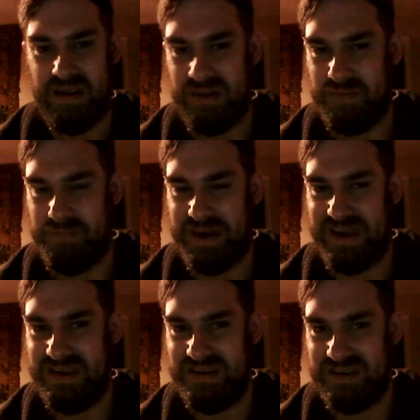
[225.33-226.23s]
the
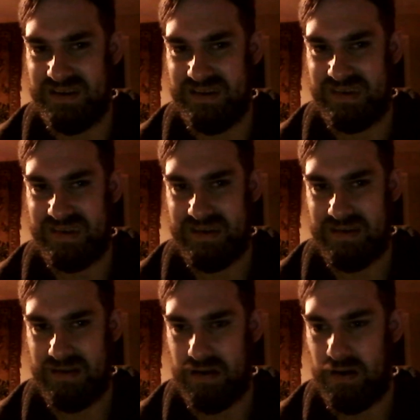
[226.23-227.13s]
pages
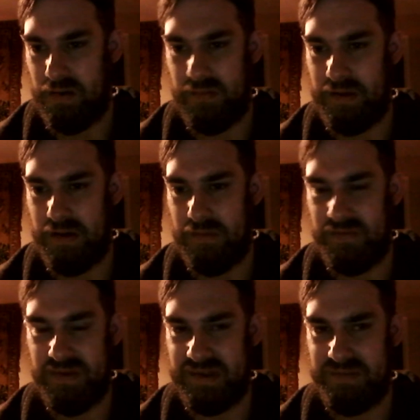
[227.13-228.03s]
of
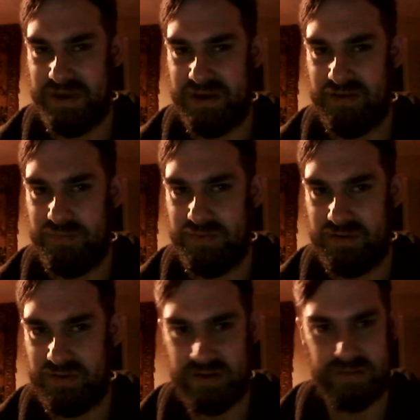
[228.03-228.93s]
this spell
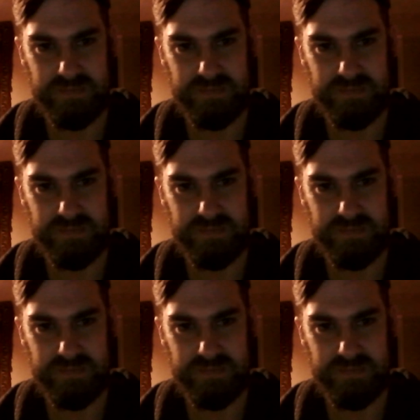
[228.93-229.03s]
book.